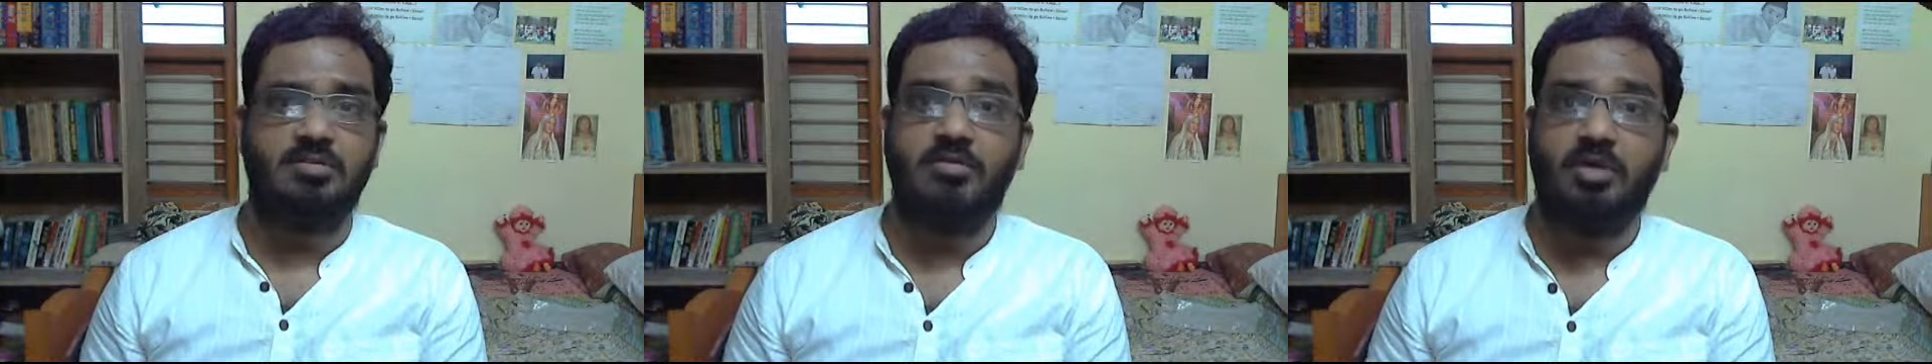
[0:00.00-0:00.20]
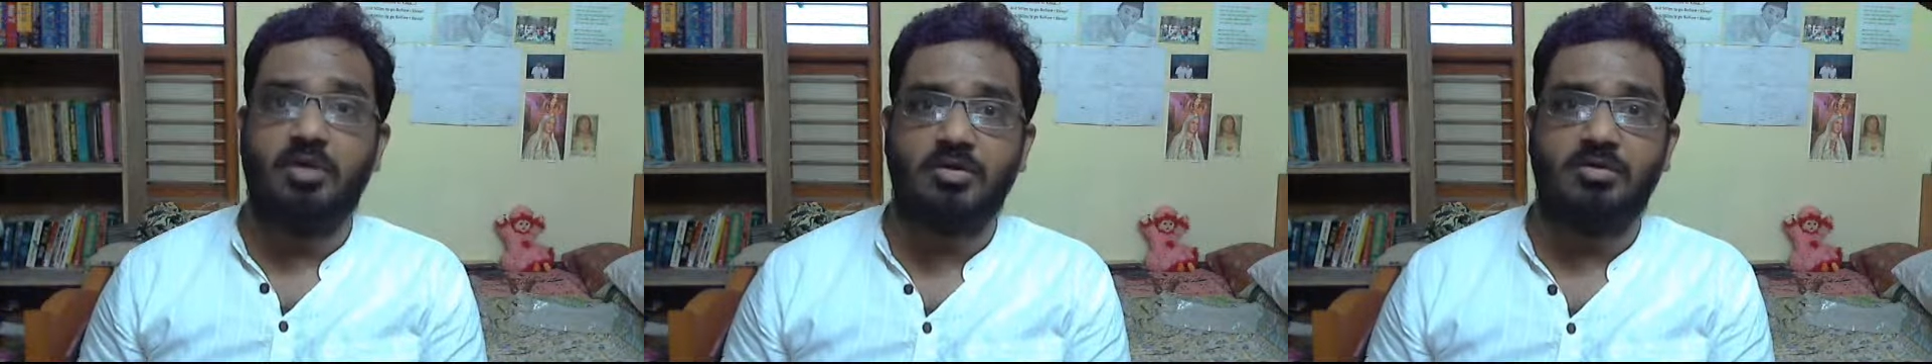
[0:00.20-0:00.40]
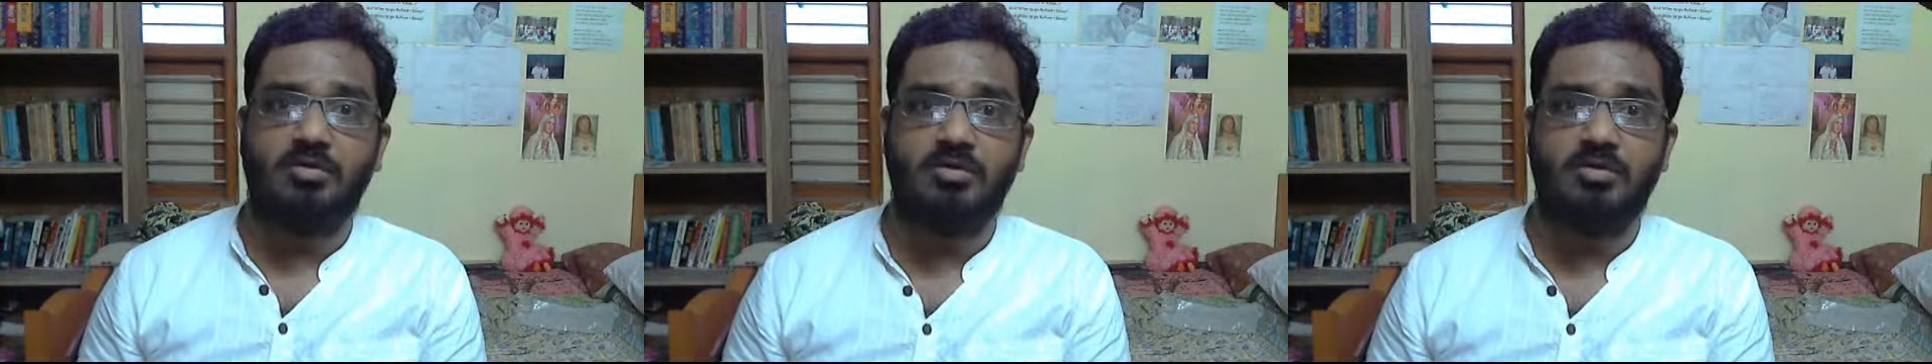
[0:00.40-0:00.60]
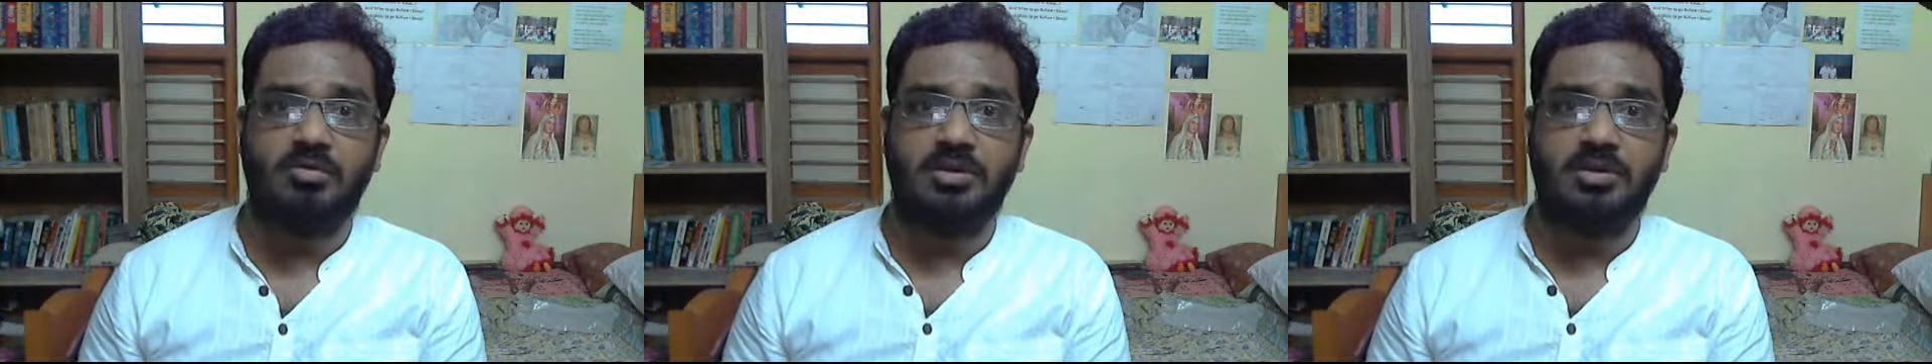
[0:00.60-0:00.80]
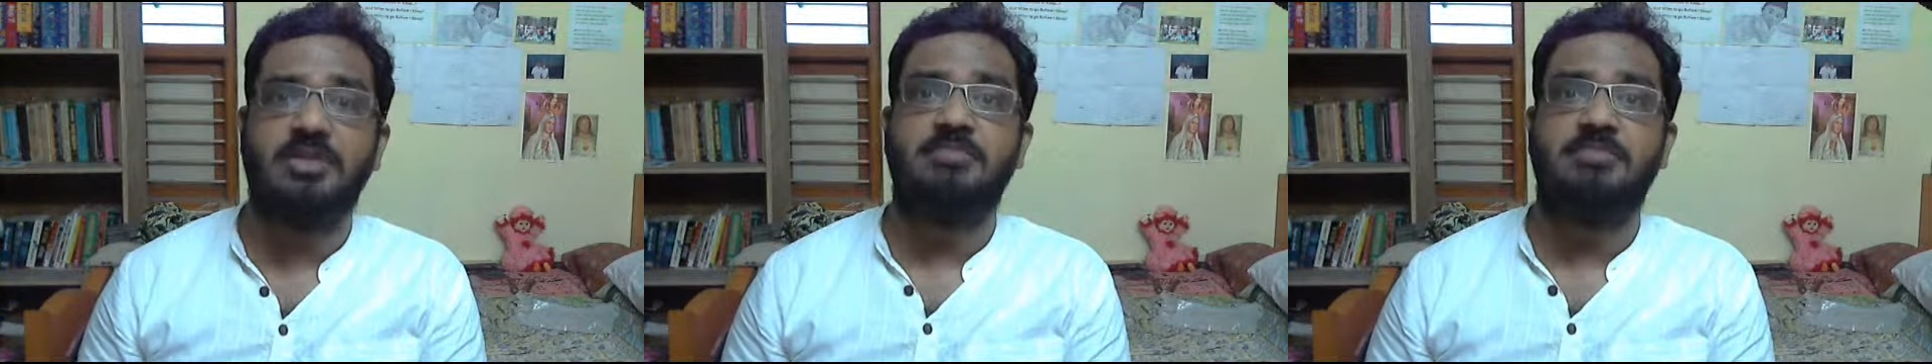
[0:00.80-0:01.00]

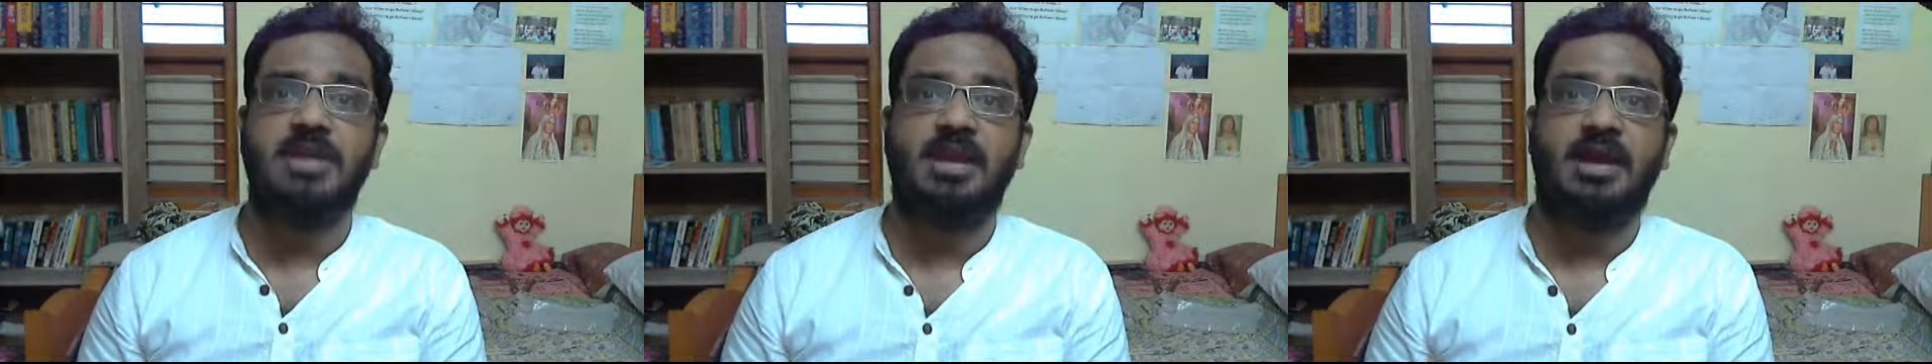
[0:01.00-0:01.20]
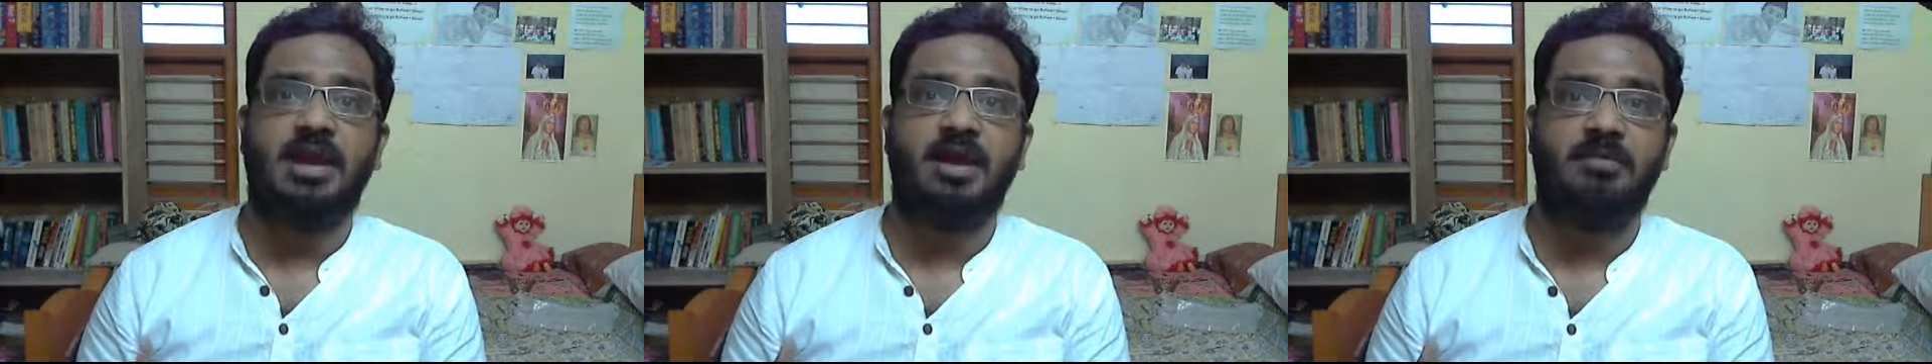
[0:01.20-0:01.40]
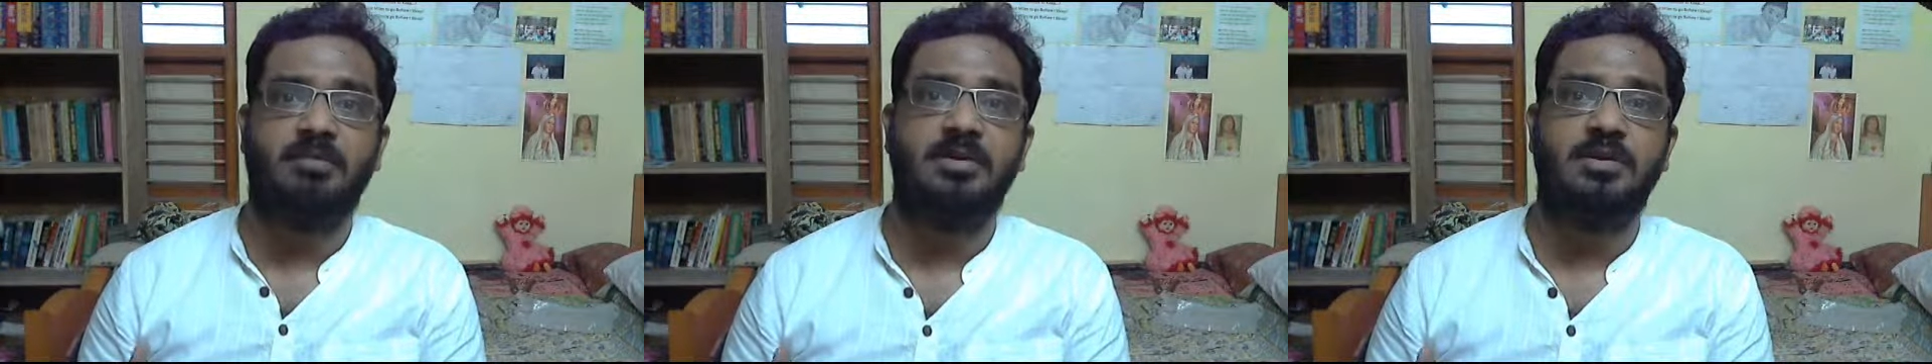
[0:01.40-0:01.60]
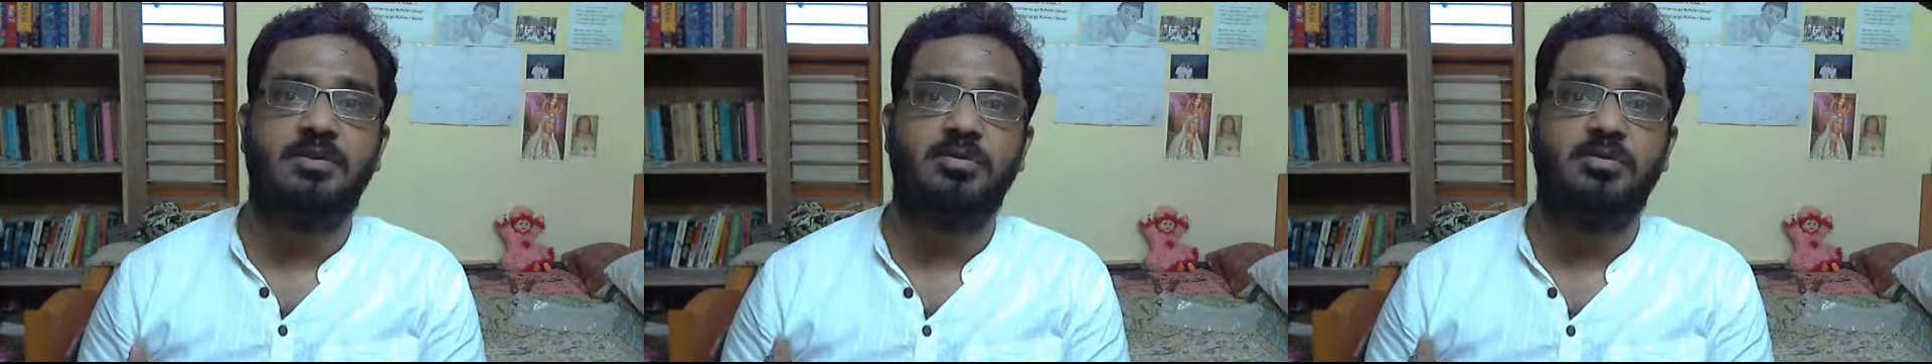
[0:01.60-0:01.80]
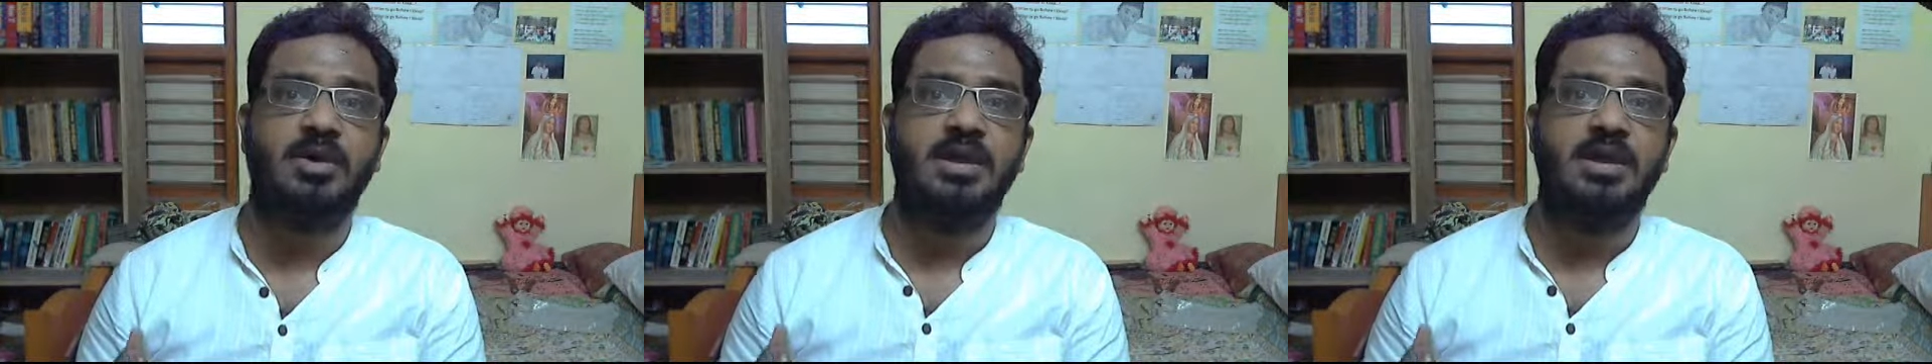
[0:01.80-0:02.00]
Tomorrow it may
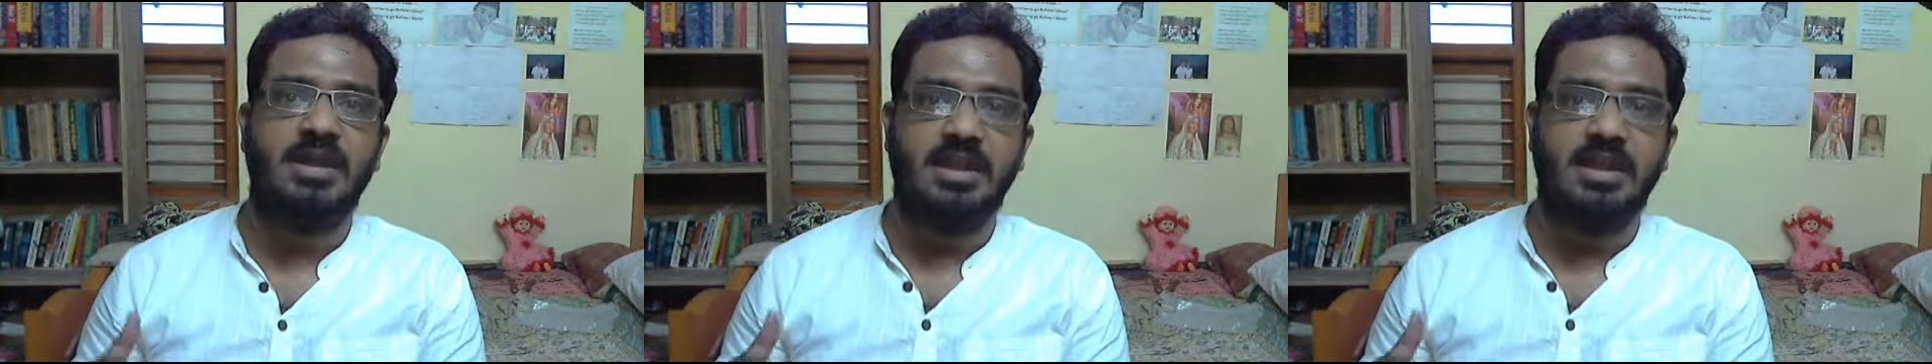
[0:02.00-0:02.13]
happen to